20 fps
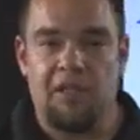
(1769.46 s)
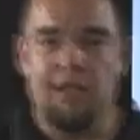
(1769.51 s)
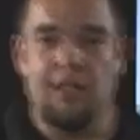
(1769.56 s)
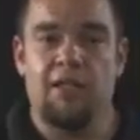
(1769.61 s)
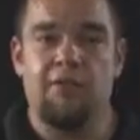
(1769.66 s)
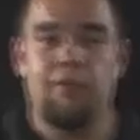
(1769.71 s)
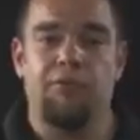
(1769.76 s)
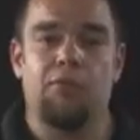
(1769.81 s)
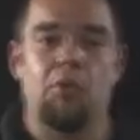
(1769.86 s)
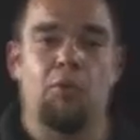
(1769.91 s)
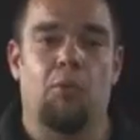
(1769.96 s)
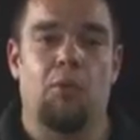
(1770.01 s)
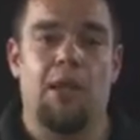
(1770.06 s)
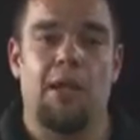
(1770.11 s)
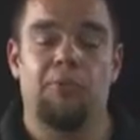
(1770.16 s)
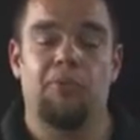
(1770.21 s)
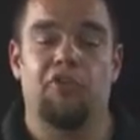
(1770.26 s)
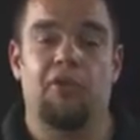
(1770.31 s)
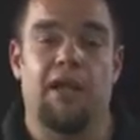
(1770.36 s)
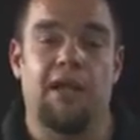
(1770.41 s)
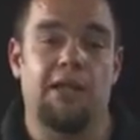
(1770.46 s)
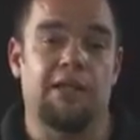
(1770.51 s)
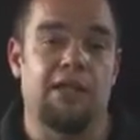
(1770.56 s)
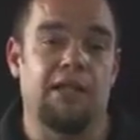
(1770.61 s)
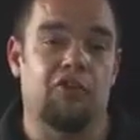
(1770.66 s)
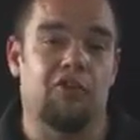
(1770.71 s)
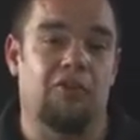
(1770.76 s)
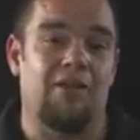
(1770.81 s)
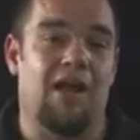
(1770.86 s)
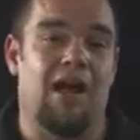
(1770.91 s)
if your website
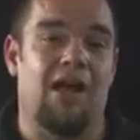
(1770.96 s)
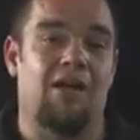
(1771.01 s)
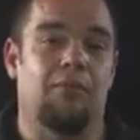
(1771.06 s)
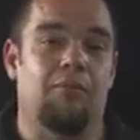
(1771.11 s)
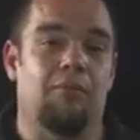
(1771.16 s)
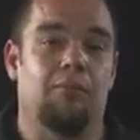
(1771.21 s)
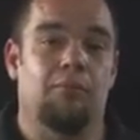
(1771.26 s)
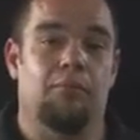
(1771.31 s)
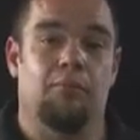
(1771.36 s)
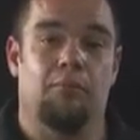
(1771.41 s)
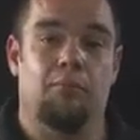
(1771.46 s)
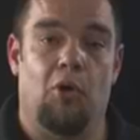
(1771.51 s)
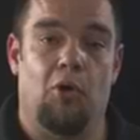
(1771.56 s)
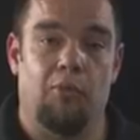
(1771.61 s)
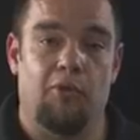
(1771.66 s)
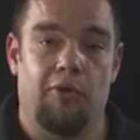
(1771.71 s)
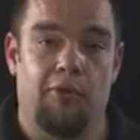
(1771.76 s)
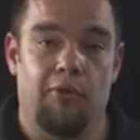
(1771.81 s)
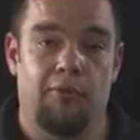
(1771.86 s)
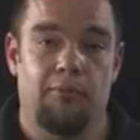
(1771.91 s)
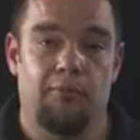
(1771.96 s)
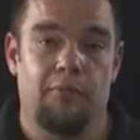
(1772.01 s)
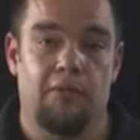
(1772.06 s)
is not mobile,